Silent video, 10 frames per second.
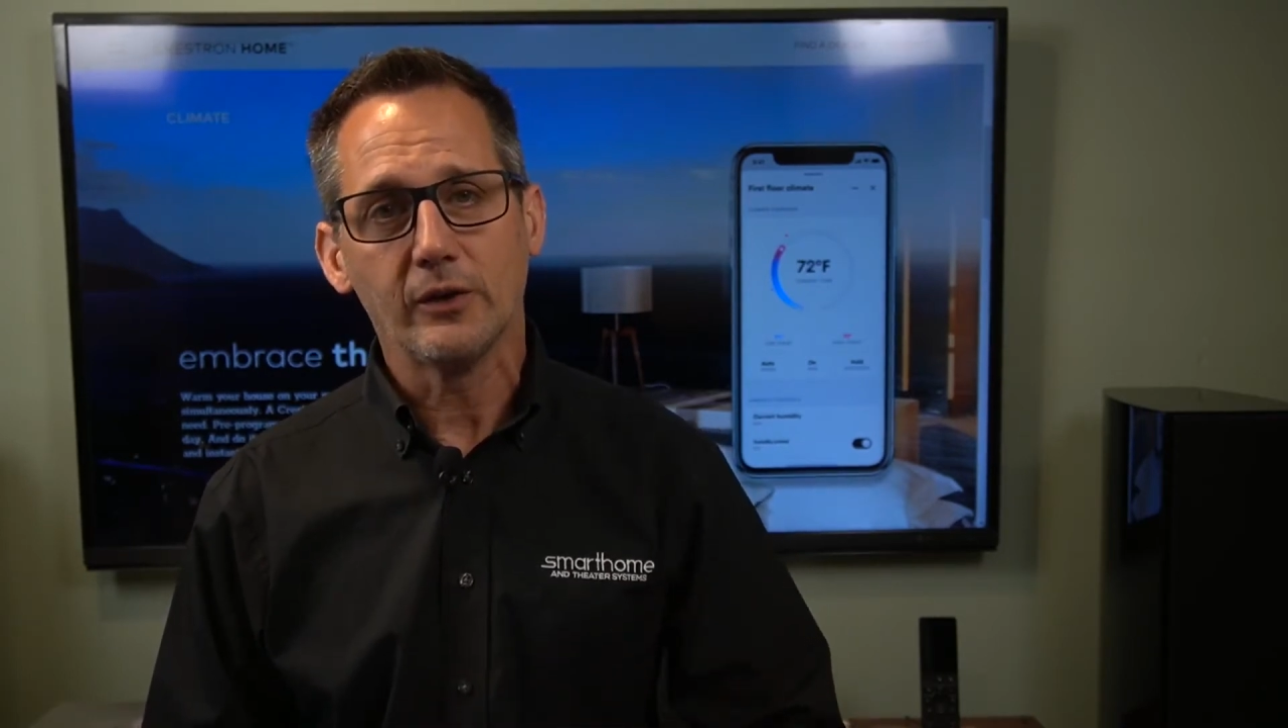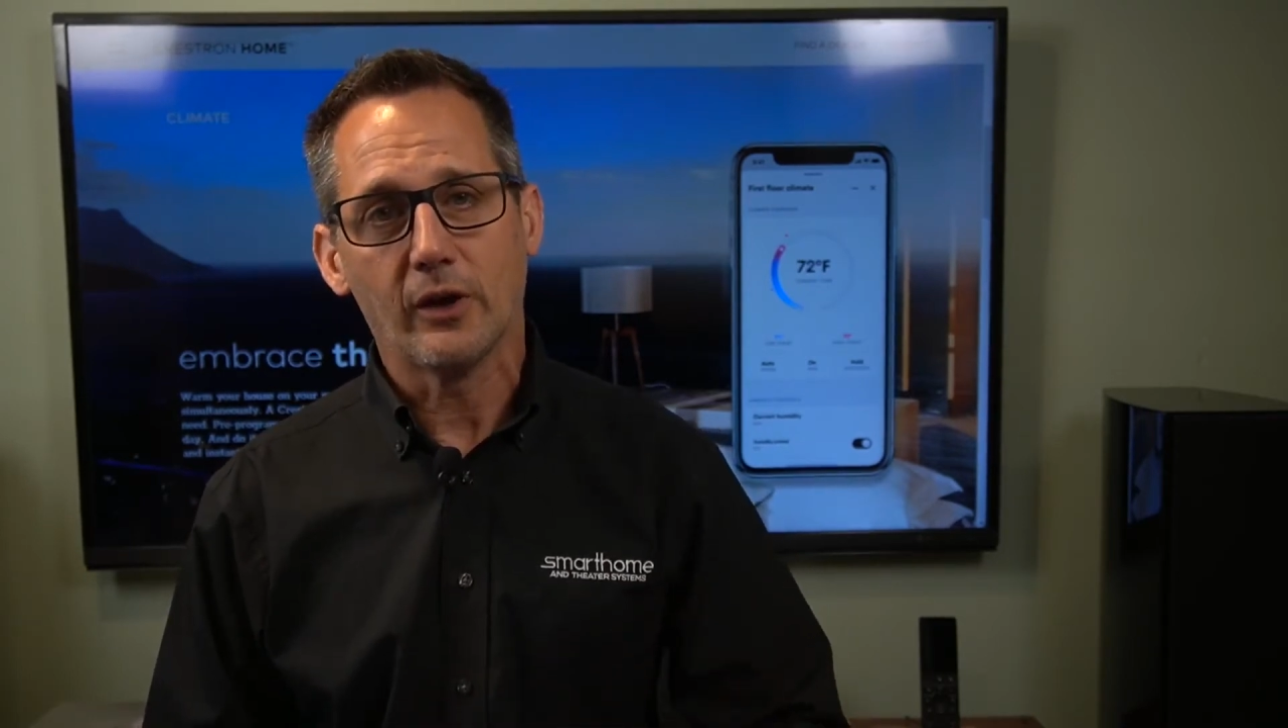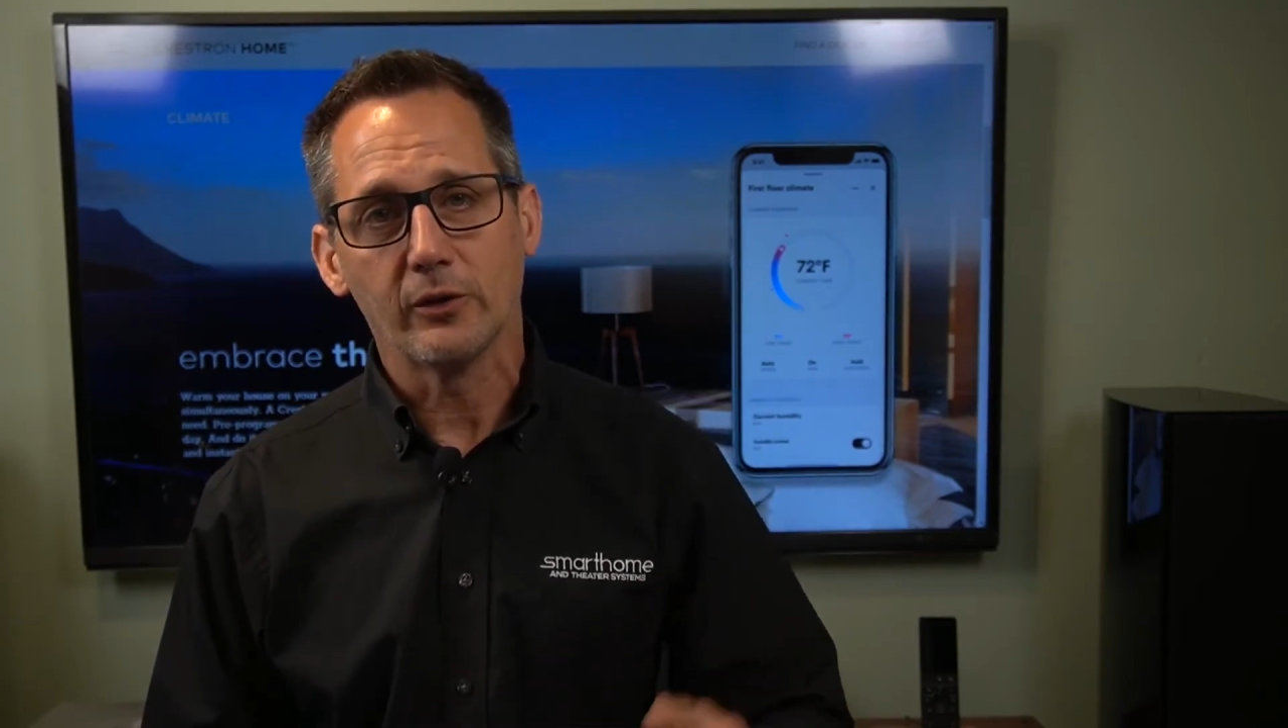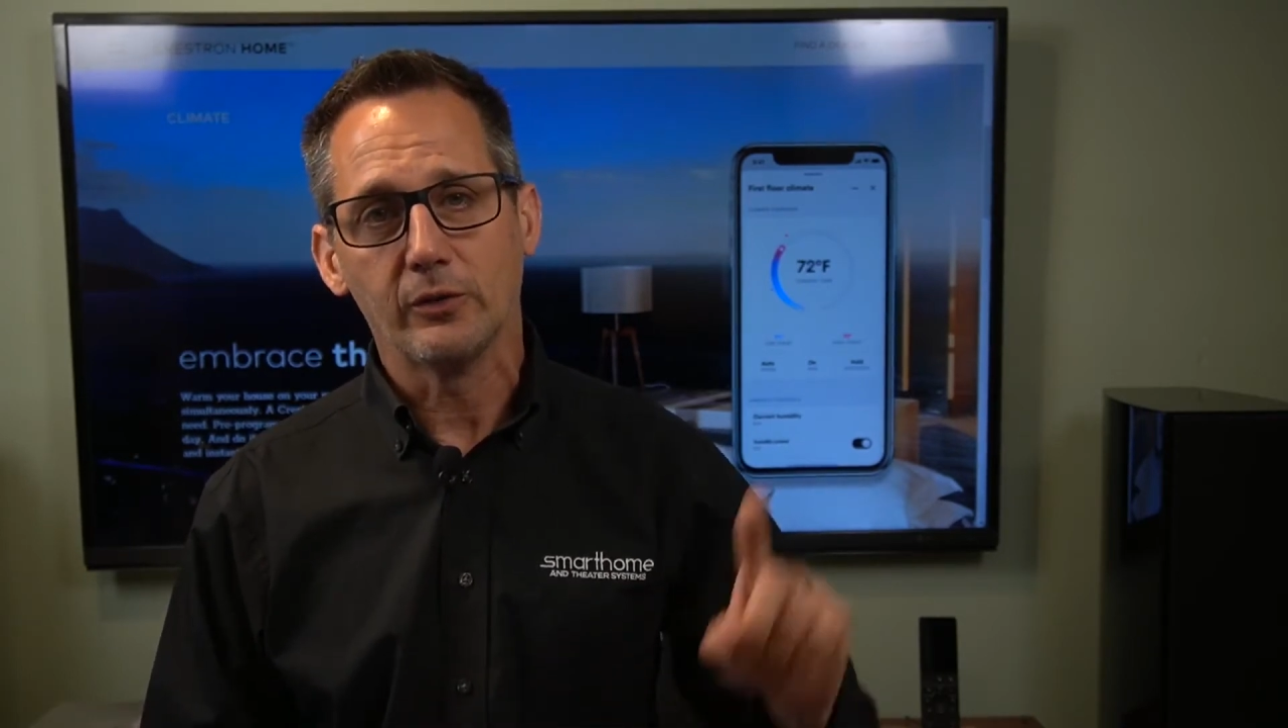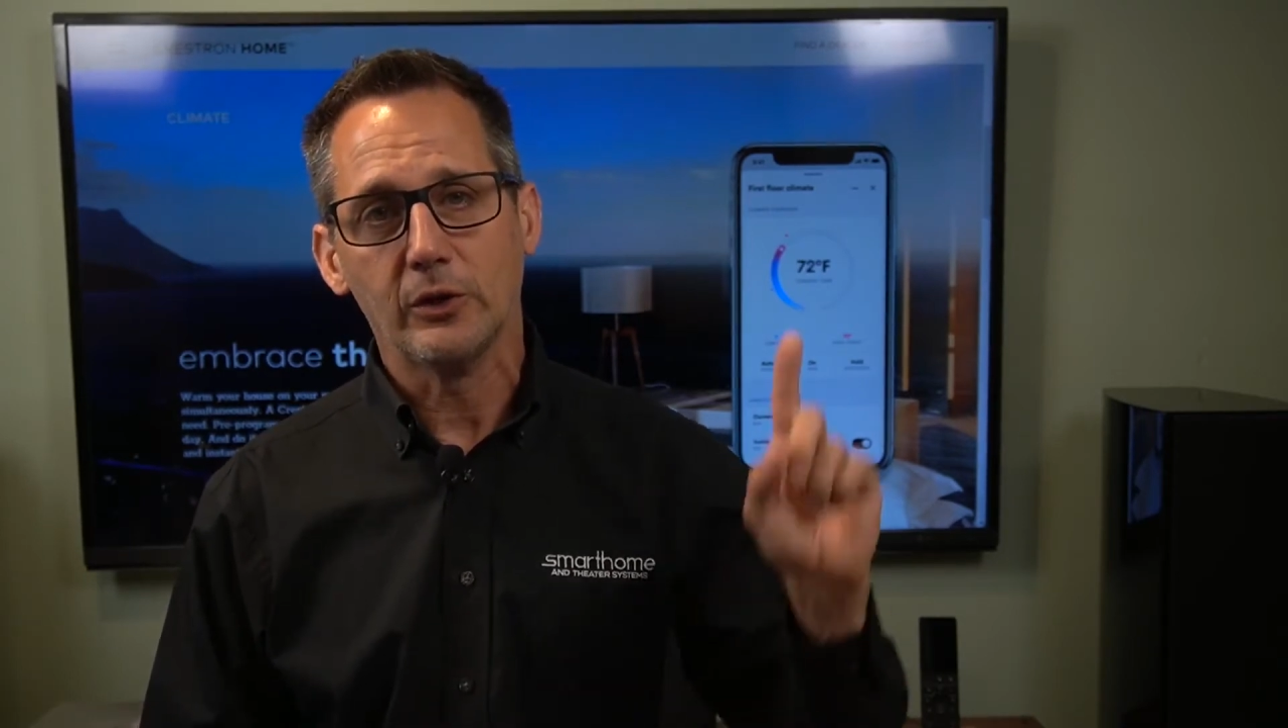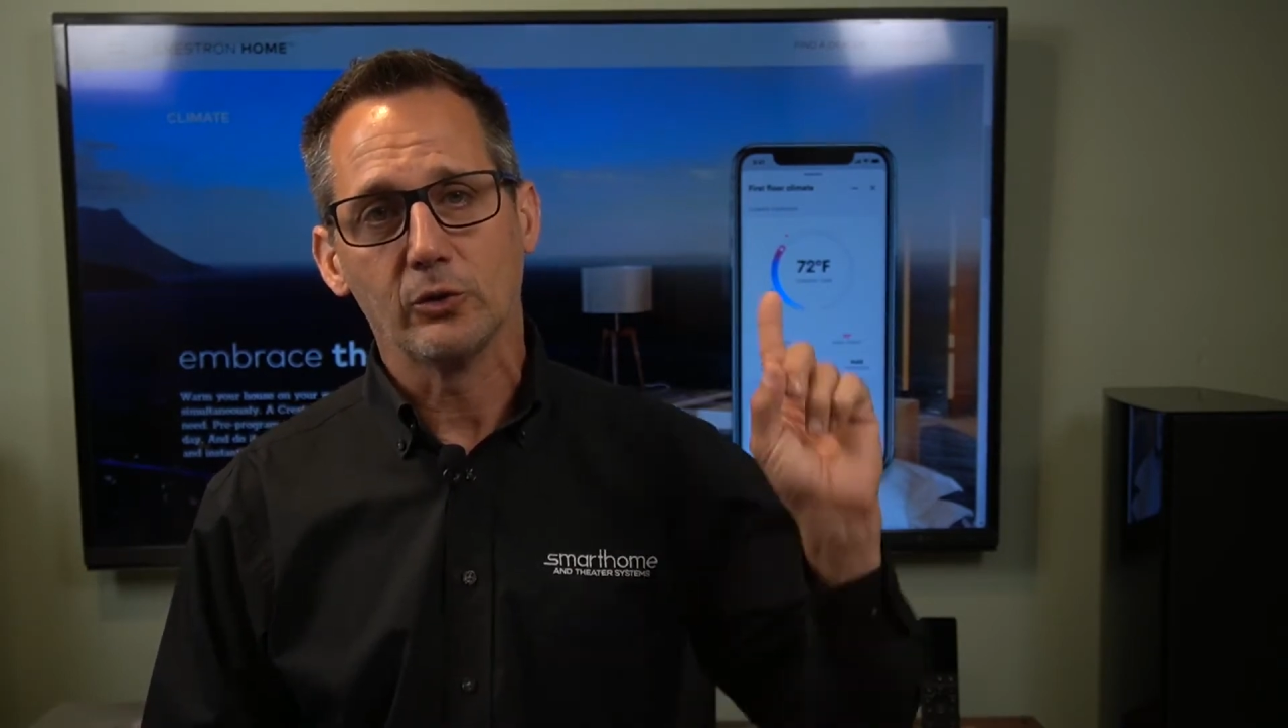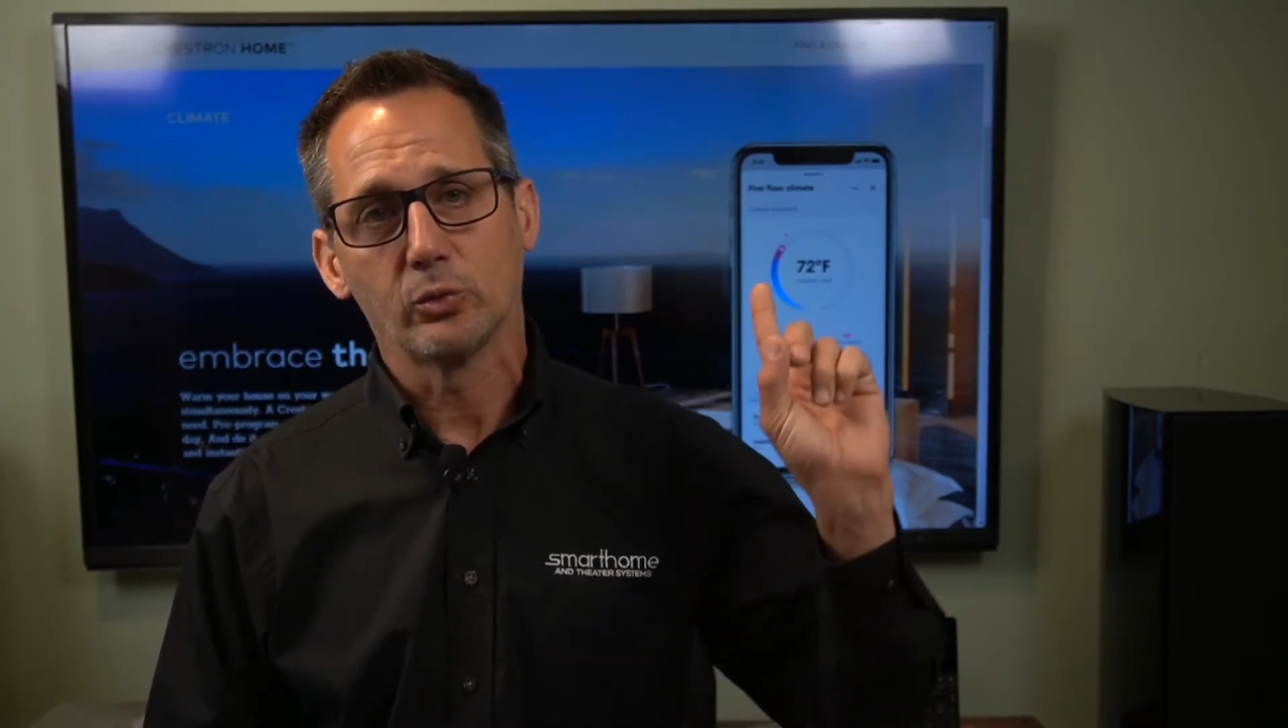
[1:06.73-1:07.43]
other videos.